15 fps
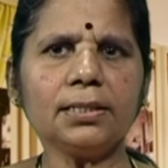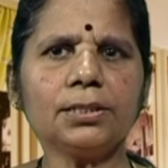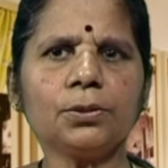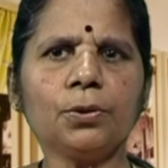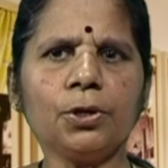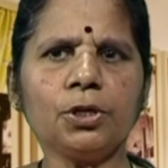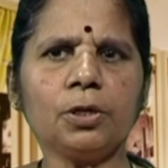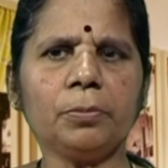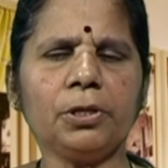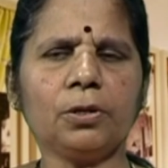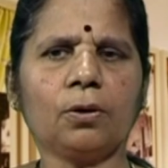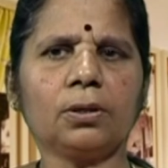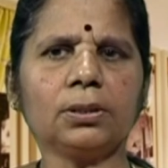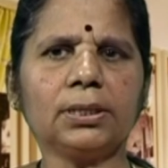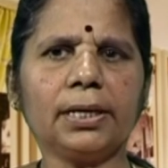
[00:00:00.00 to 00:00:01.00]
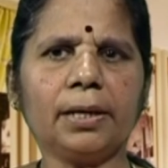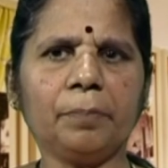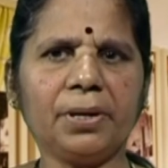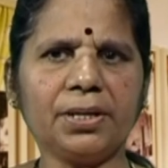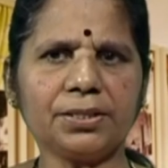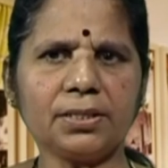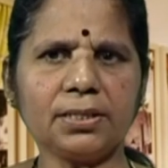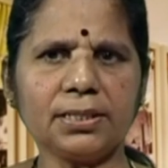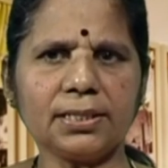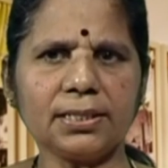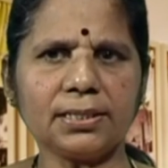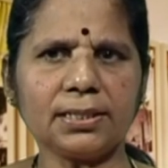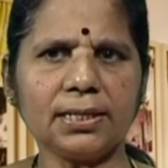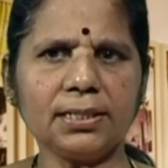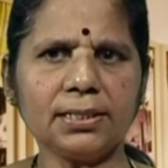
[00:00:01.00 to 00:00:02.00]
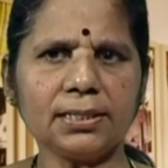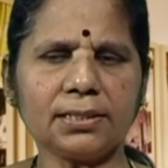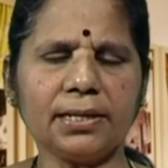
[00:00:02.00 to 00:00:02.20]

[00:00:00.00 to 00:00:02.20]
going to be on the abrasion resistance,